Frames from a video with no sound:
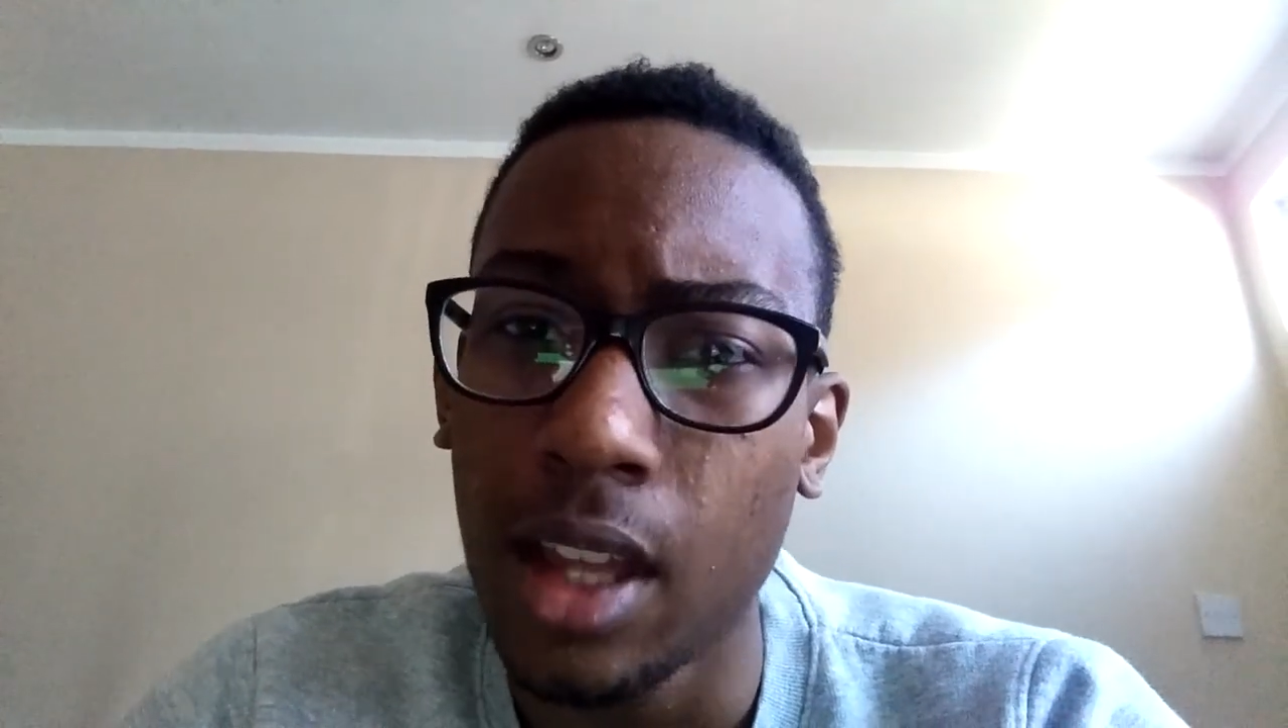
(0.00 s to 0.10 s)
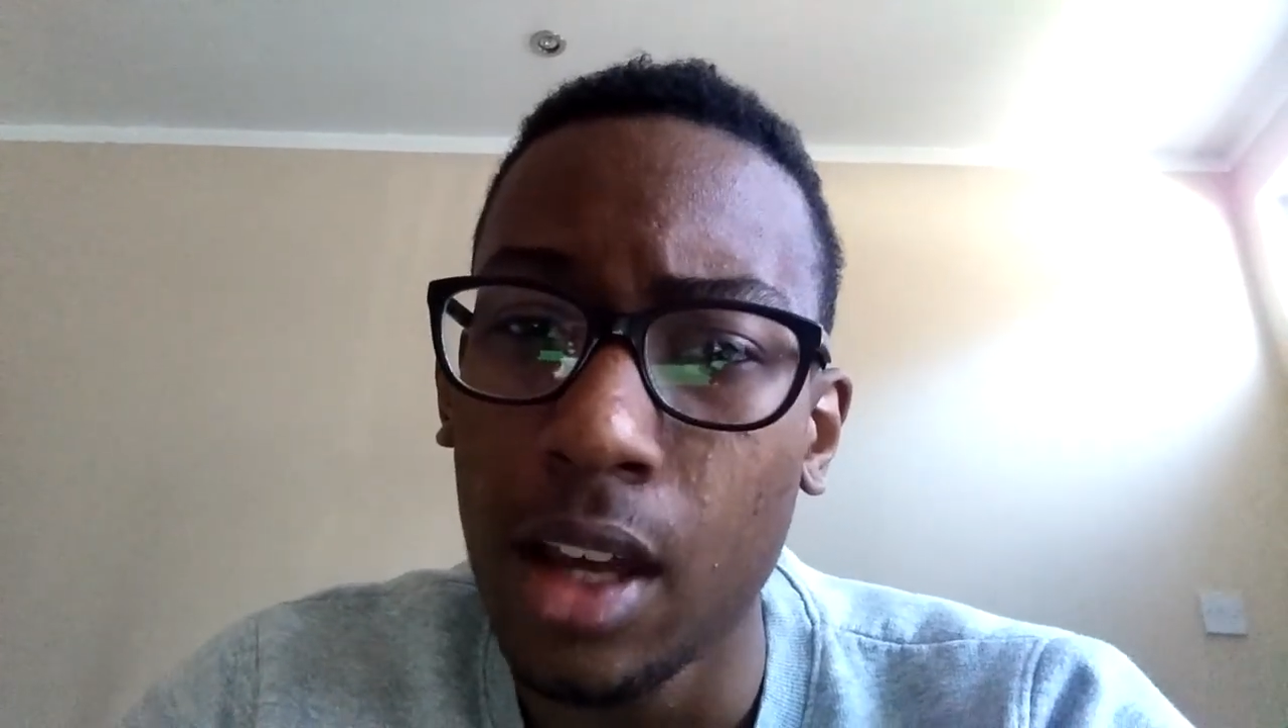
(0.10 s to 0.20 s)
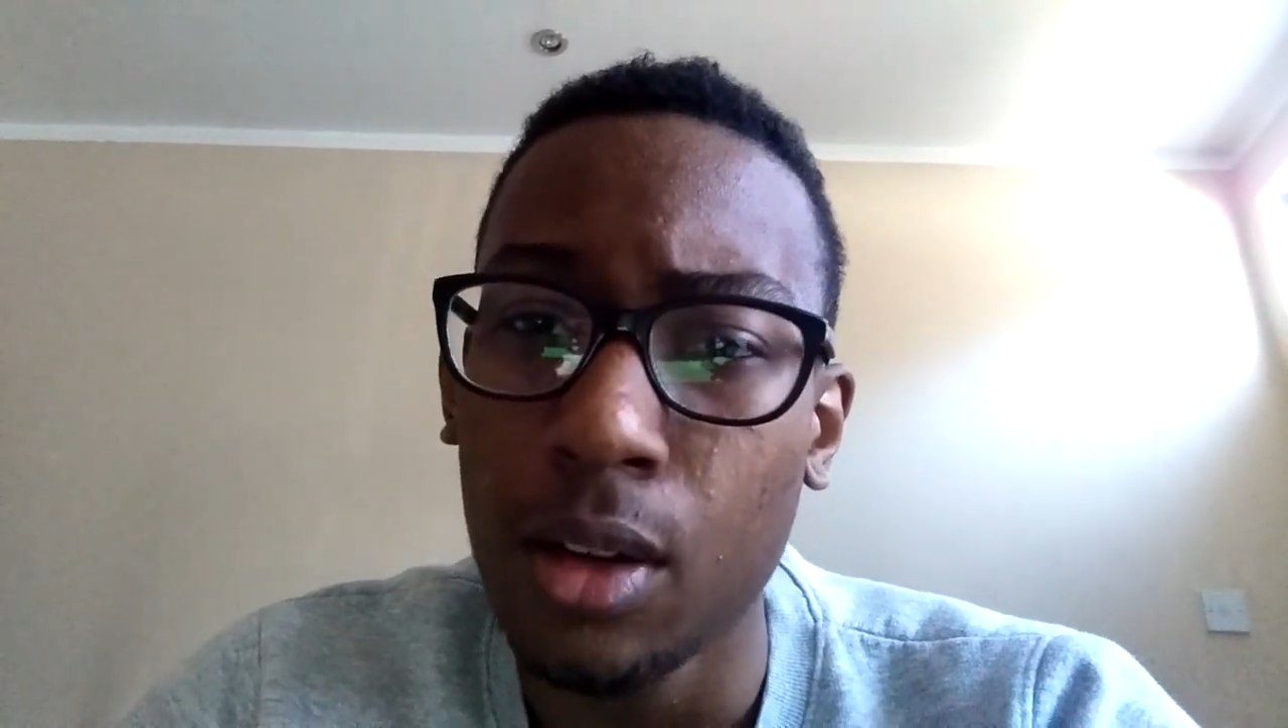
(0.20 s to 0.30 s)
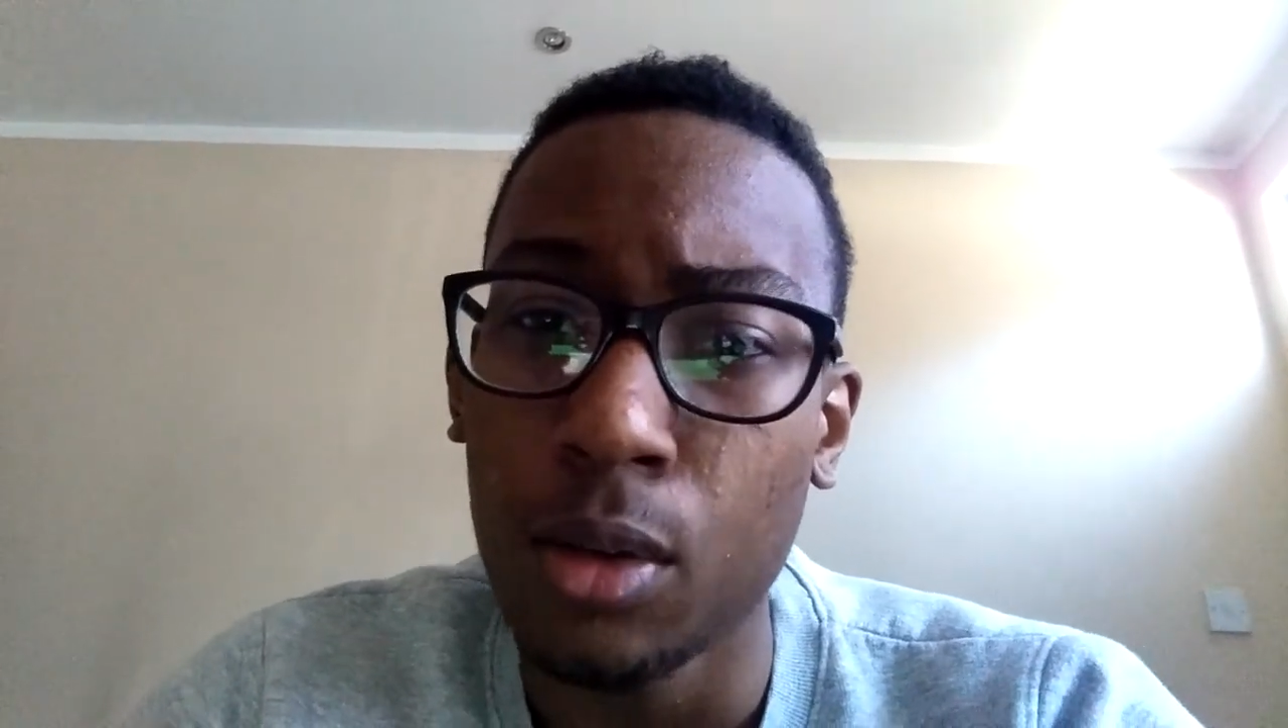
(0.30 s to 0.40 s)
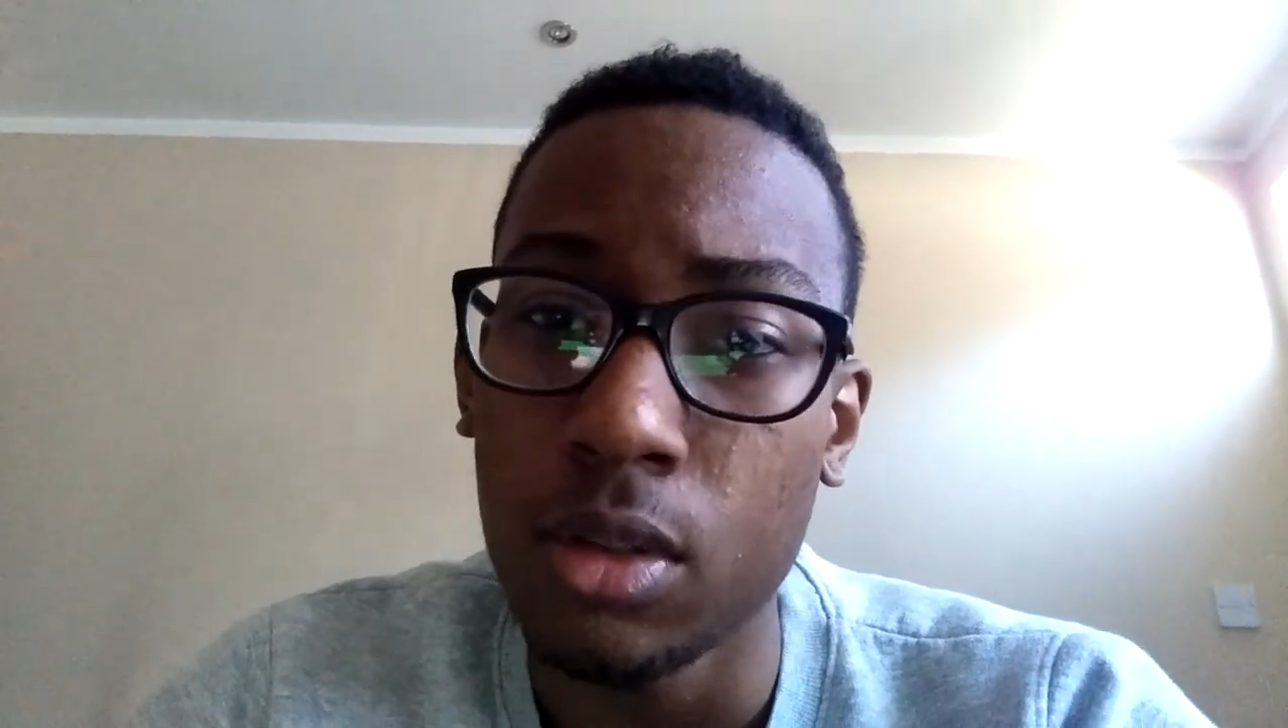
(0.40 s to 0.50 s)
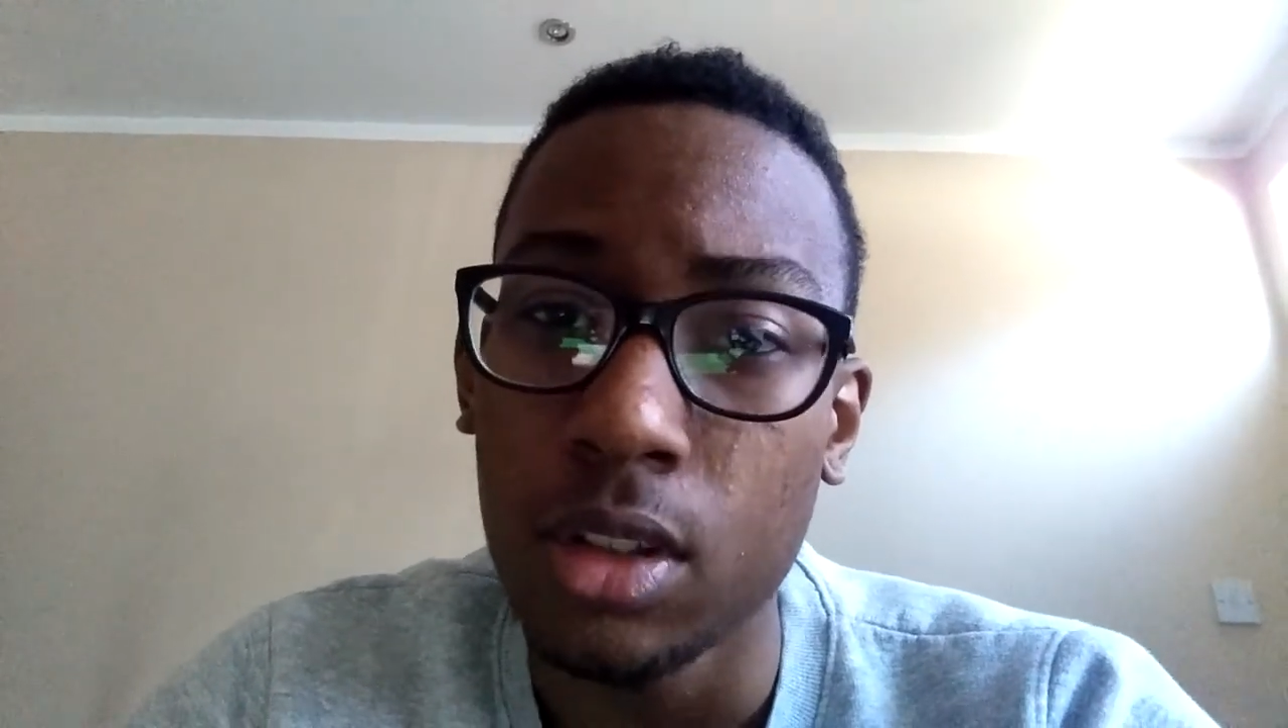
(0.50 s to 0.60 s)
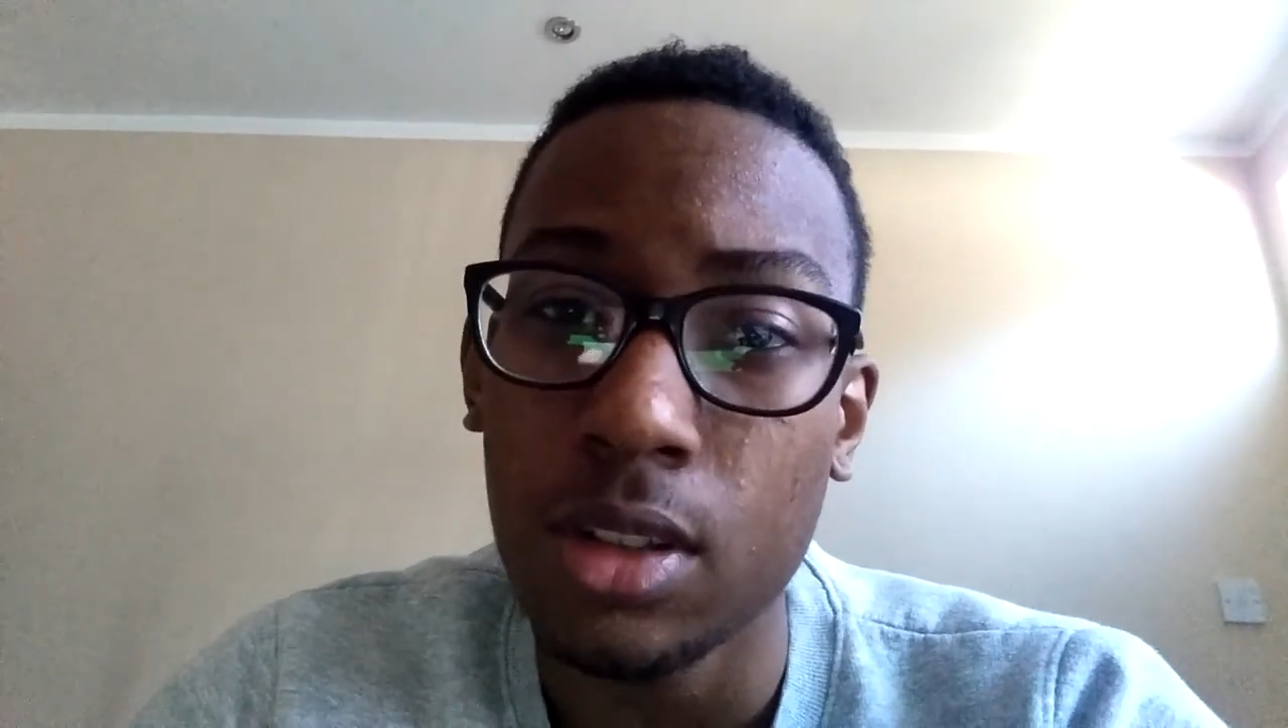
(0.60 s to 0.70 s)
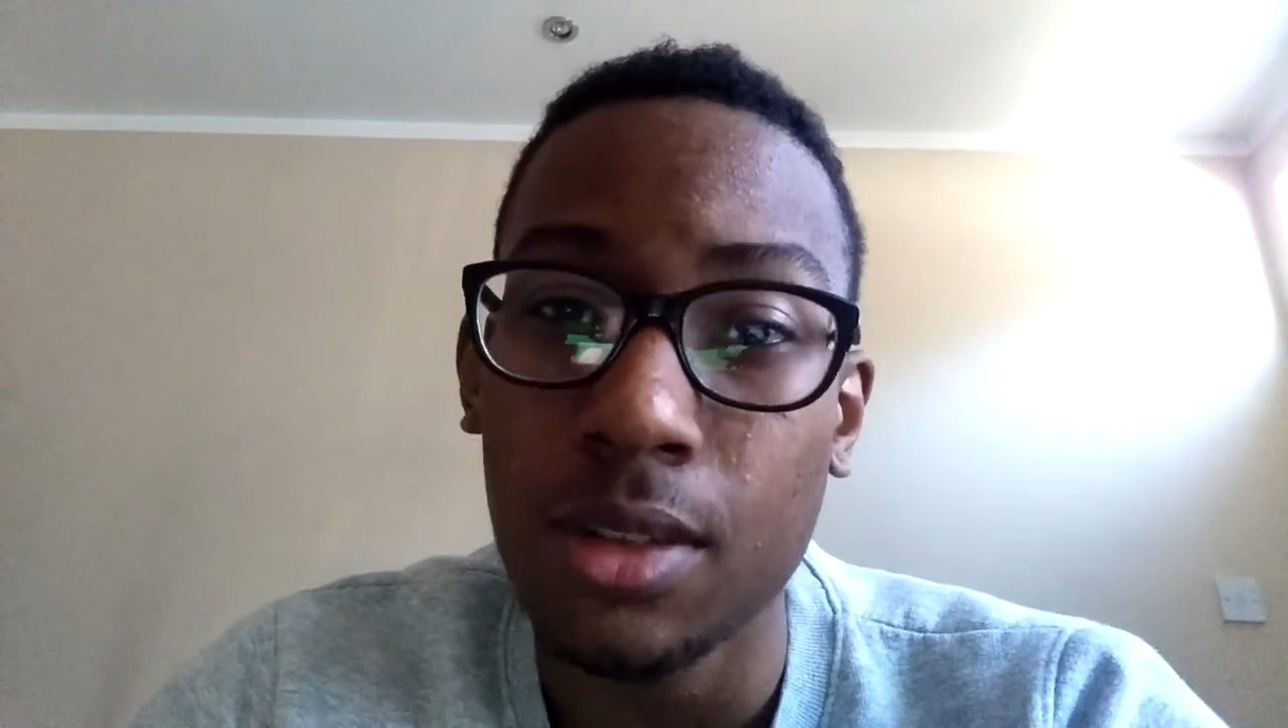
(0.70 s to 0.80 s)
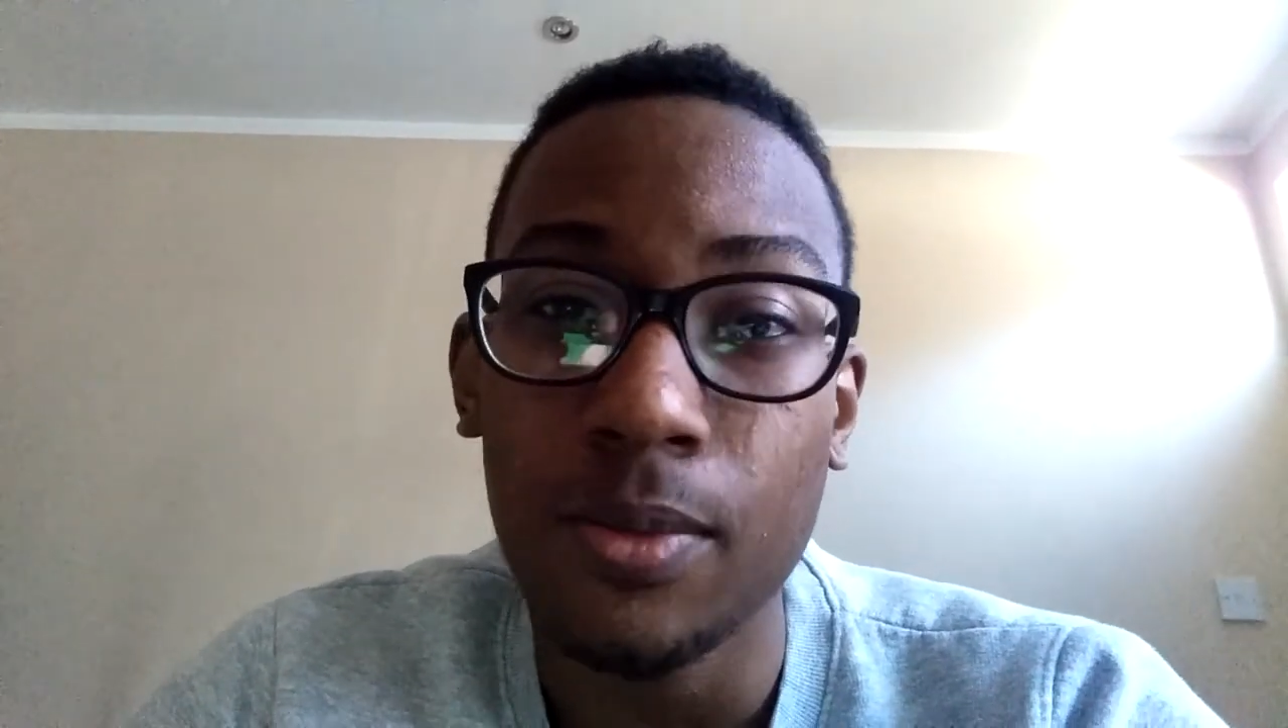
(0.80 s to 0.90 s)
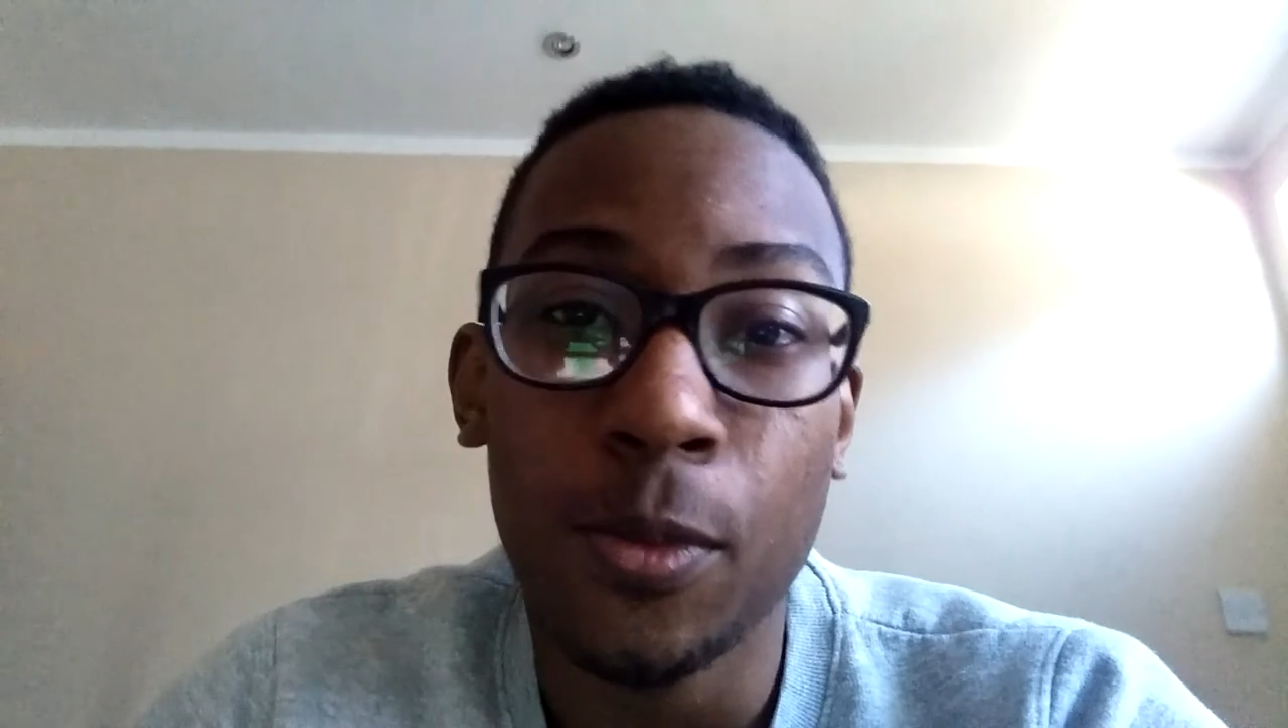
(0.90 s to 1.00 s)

that who just